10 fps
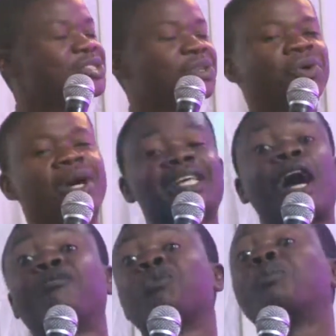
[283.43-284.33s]
So I said,
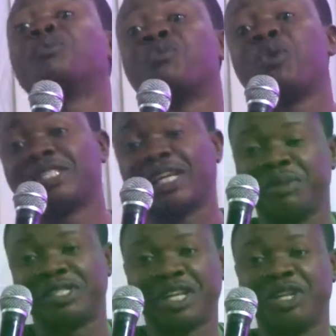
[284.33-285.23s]
I have to prove what he has
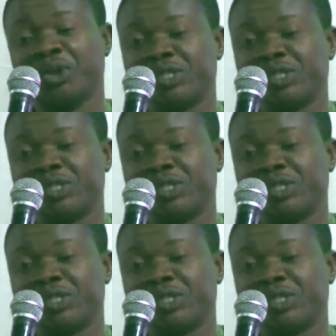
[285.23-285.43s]
been telling